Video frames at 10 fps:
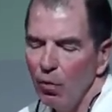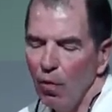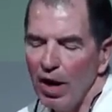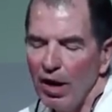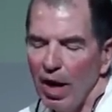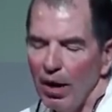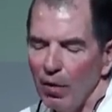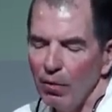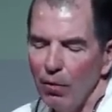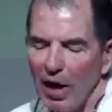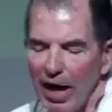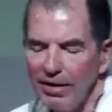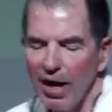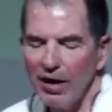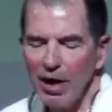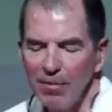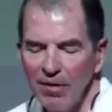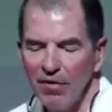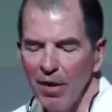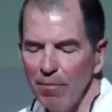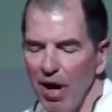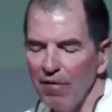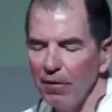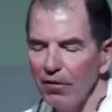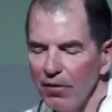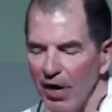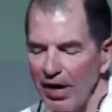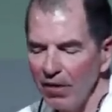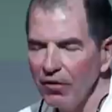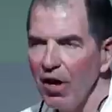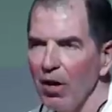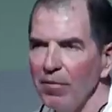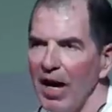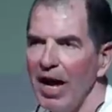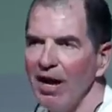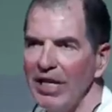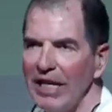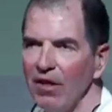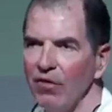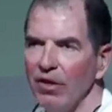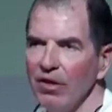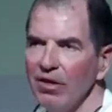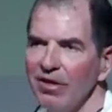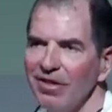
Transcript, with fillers: what, what I tell them is that, my, first of all, I don't tell them that I have the answer.